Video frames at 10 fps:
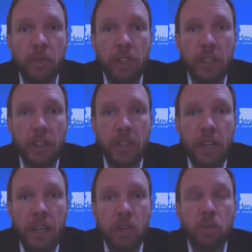trillion
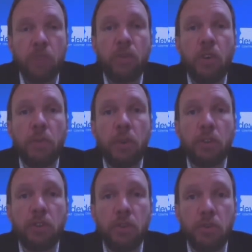to
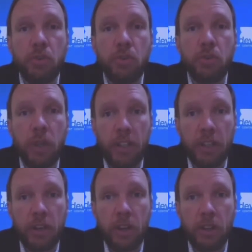$4.2
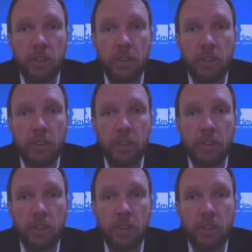trillion